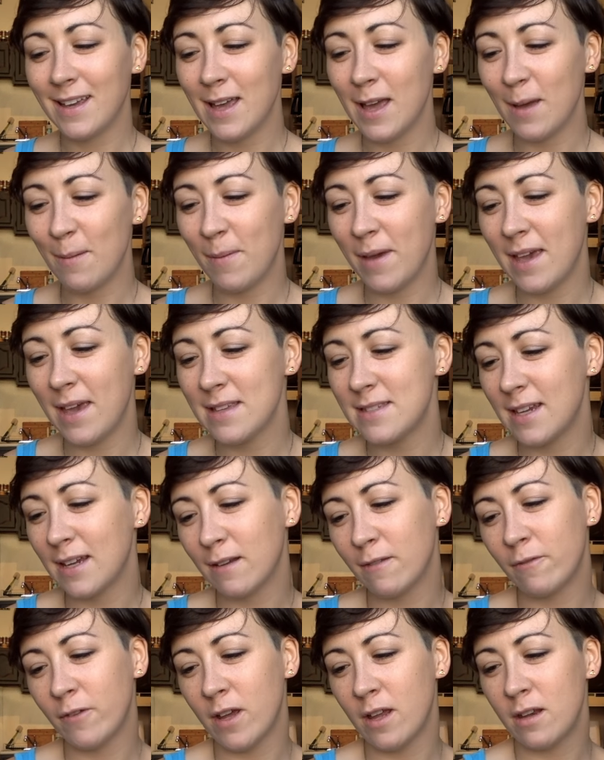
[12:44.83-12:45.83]
Amazing
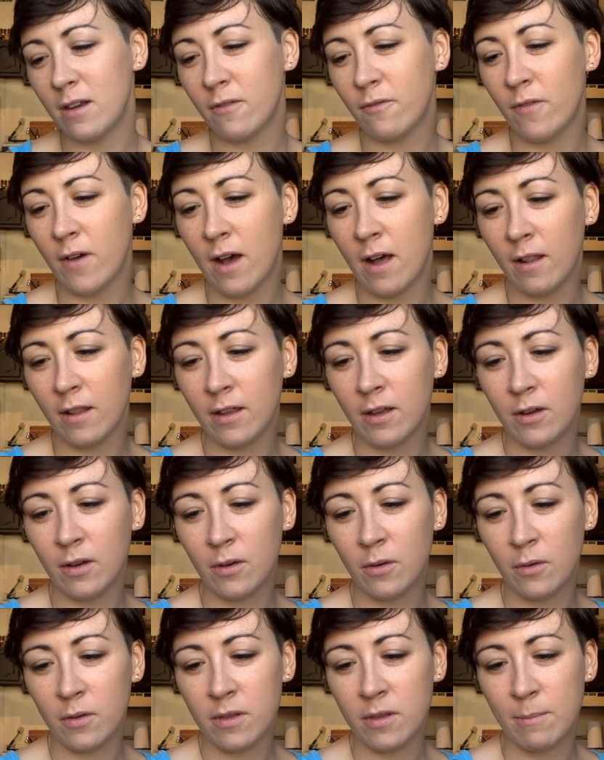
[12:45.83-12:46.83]
and fun to
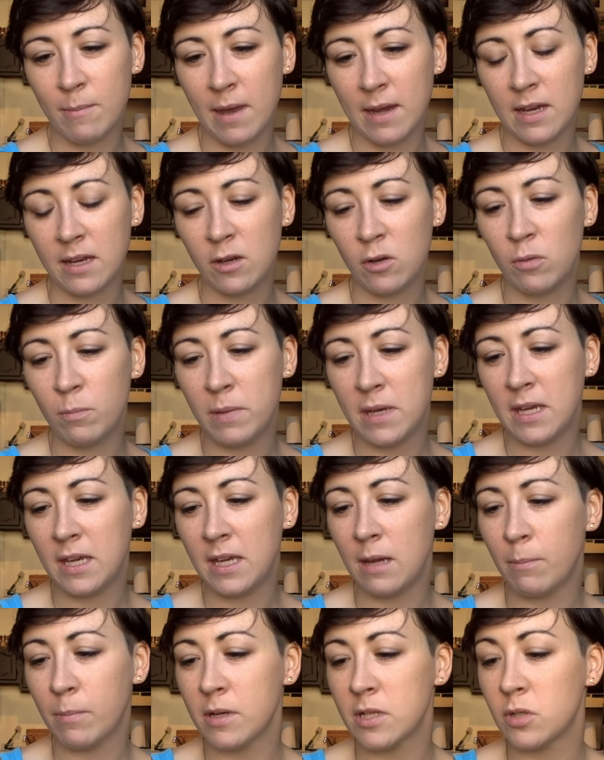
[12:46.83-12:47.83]
follow the many new
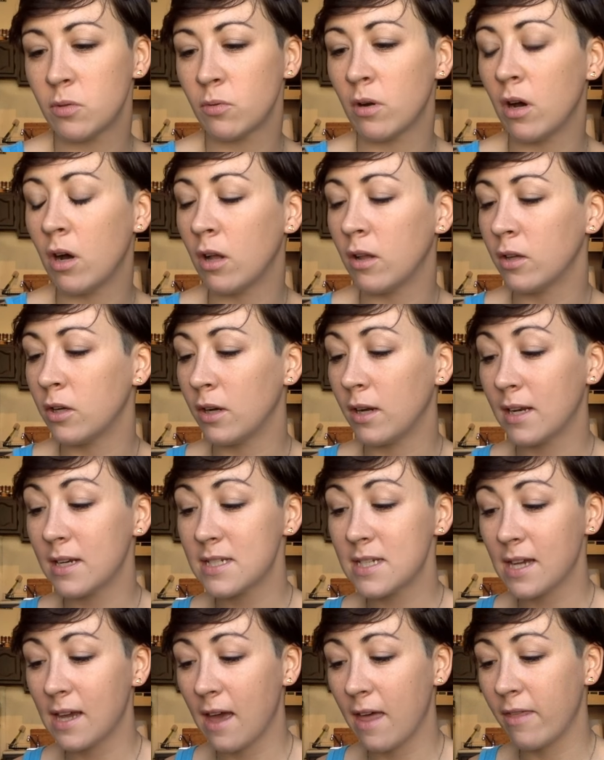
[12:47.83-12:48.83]
beekeepers who are all learning
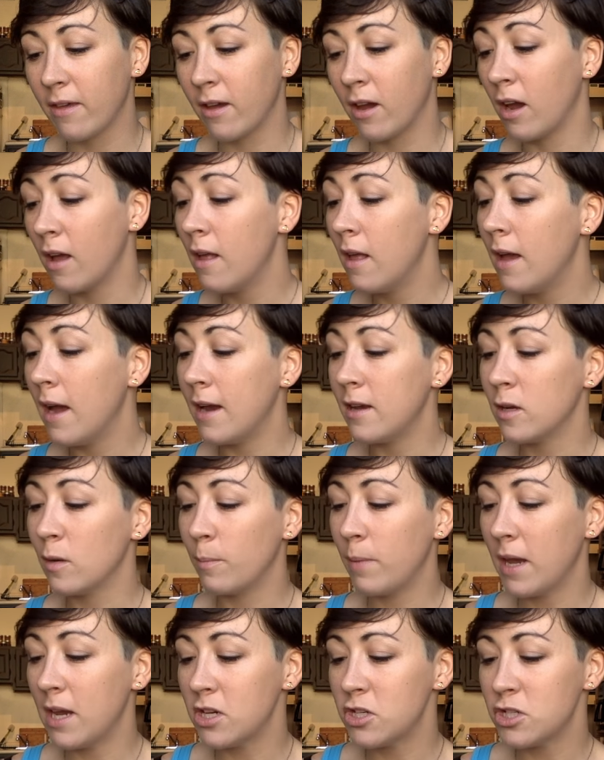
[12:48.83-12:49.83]
together, and your
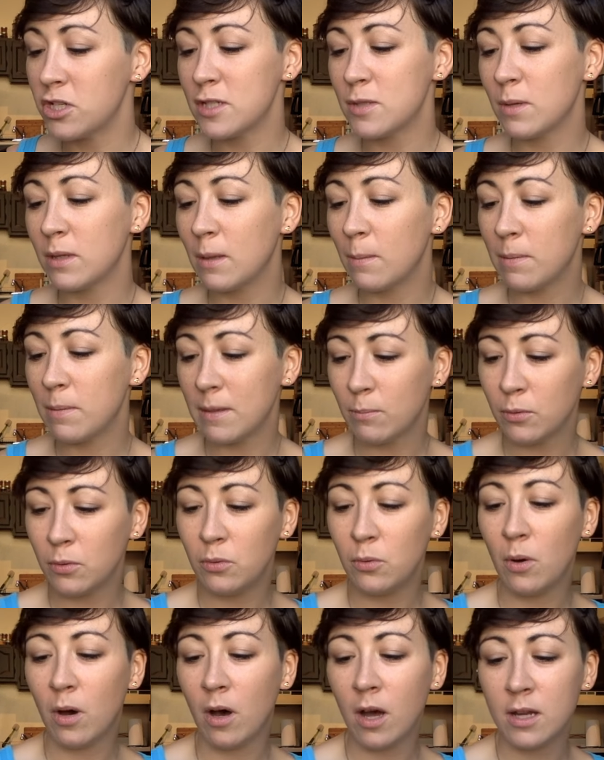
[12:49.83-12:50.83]
patience with the people
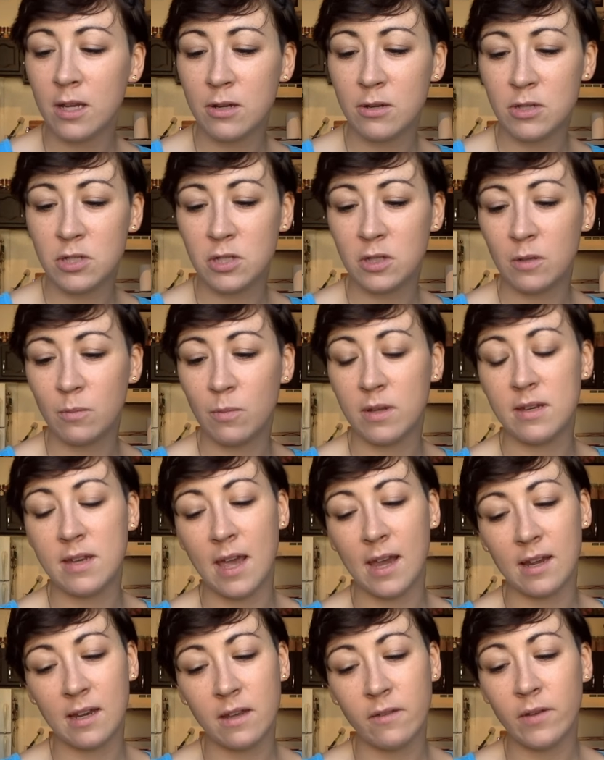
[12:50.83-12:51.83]
who haunt YouTube with
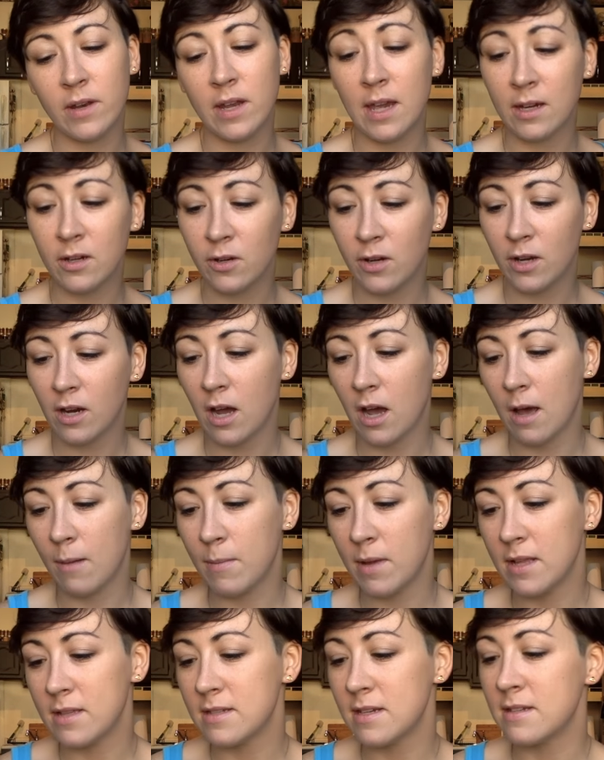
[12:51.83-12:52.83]
negative and ignorant
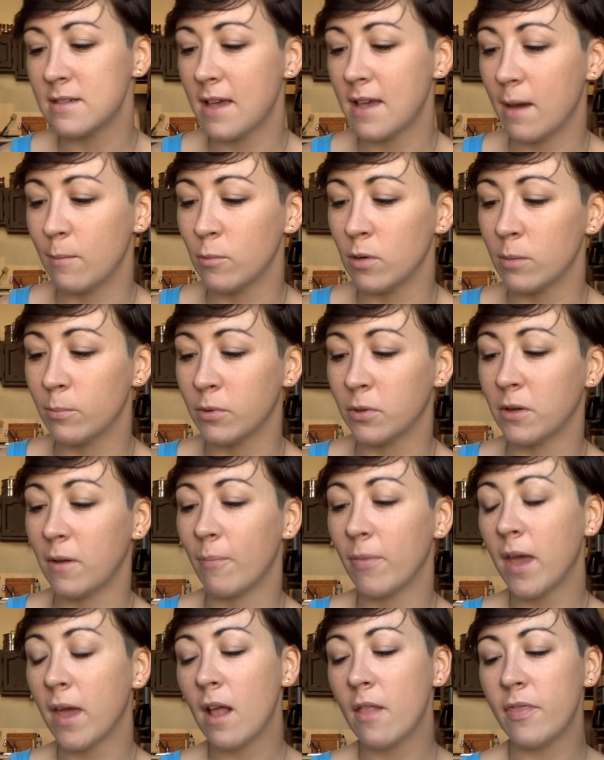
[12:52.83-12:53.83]
comments is admirable.
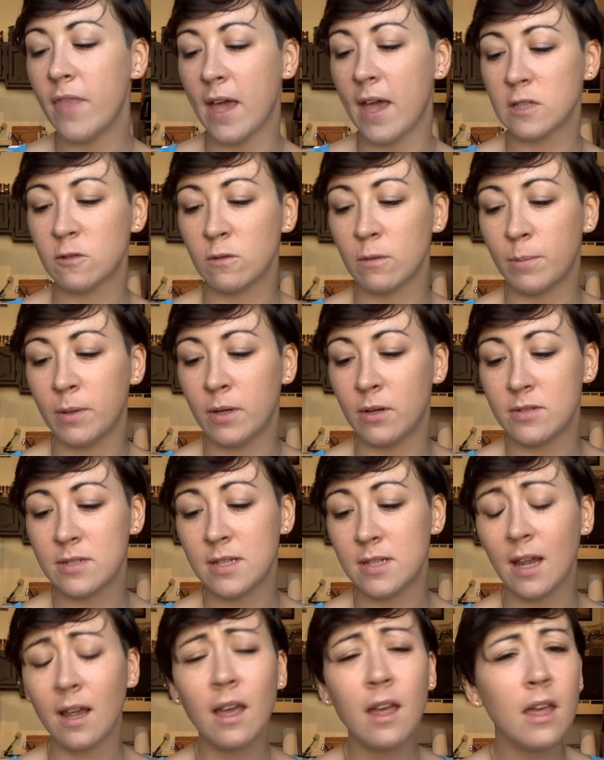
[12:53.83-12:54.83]
Thanks for
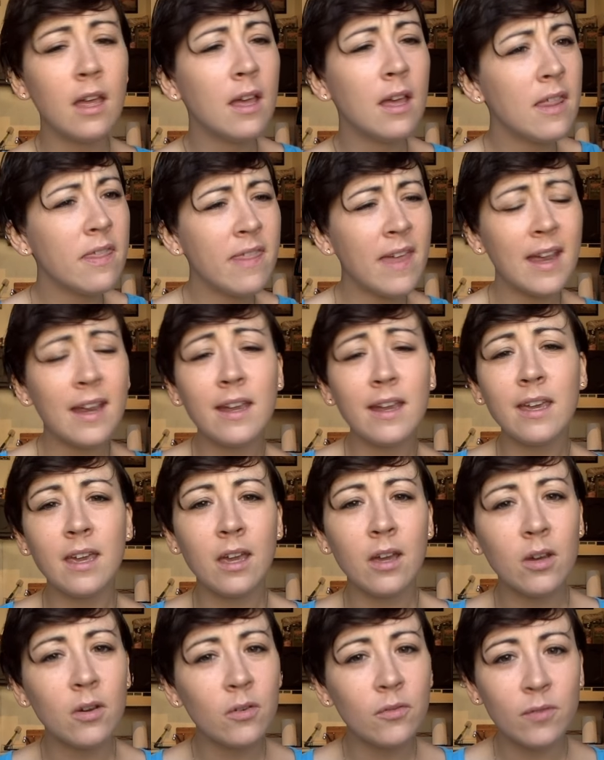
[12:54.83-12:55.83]
posting. Thank
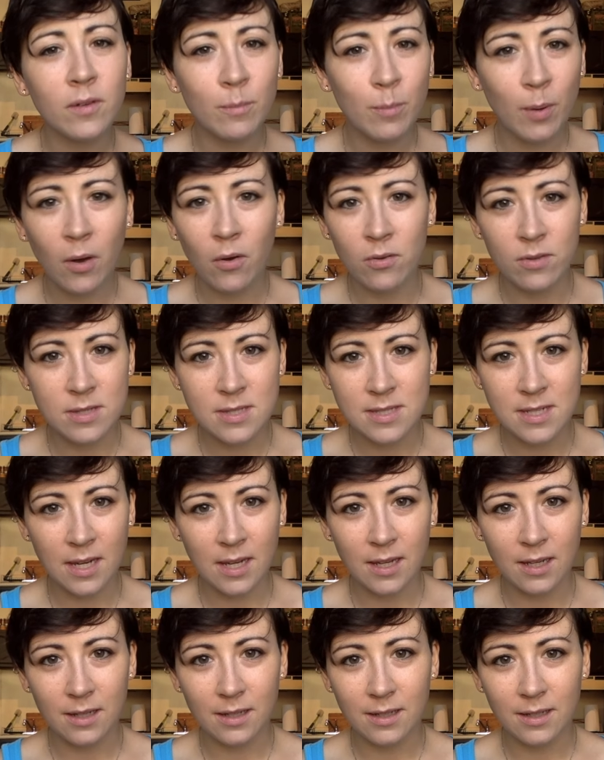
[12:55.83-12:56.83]
you for
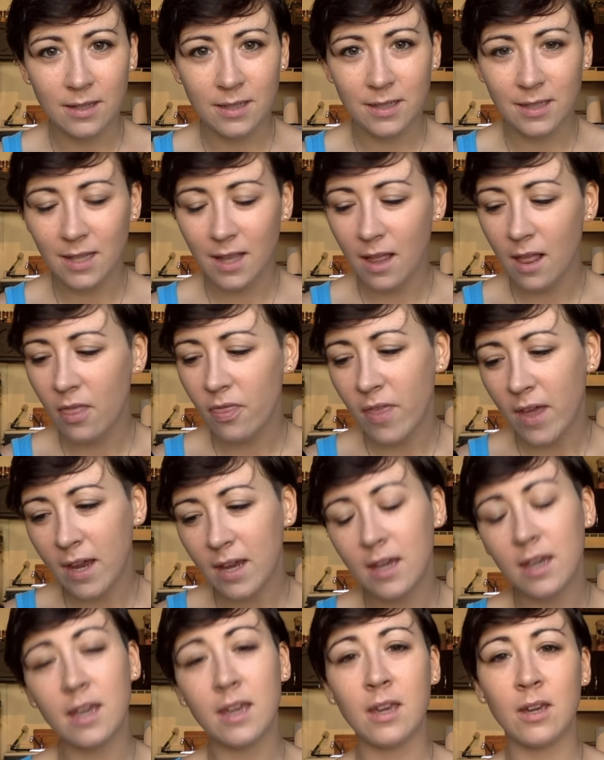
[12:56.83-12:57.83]
posting.
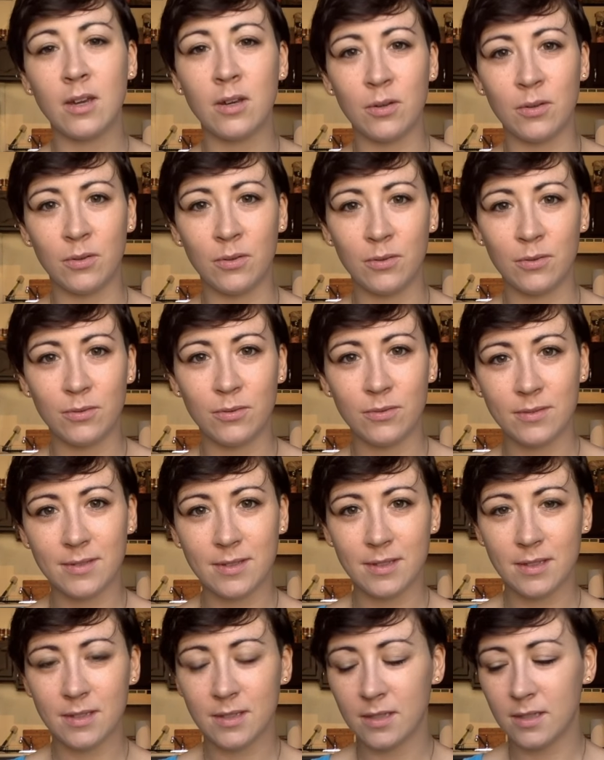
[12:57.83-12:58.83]
Thank you.
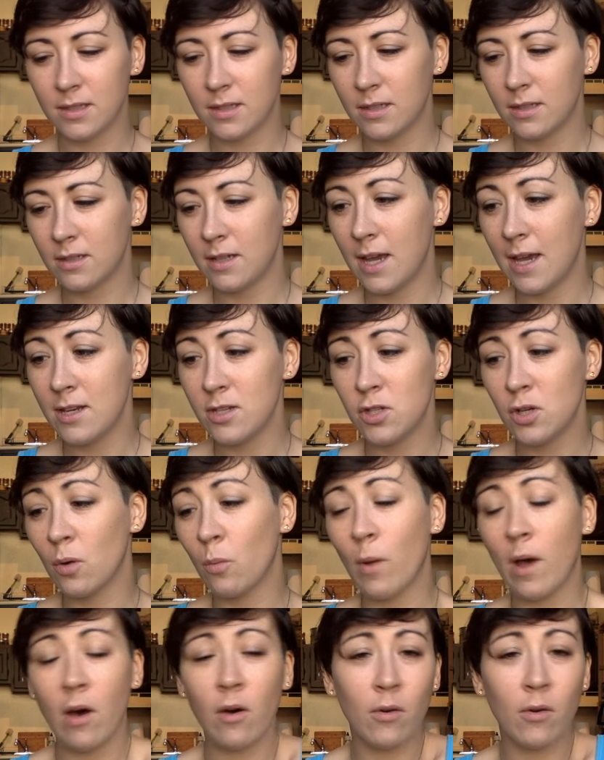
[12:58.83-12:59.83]
And you're
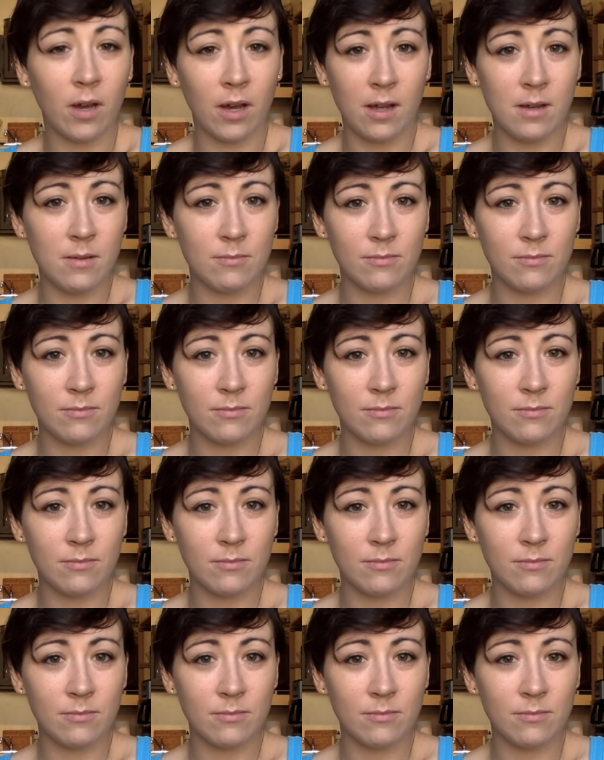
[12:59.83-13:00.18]
welcome.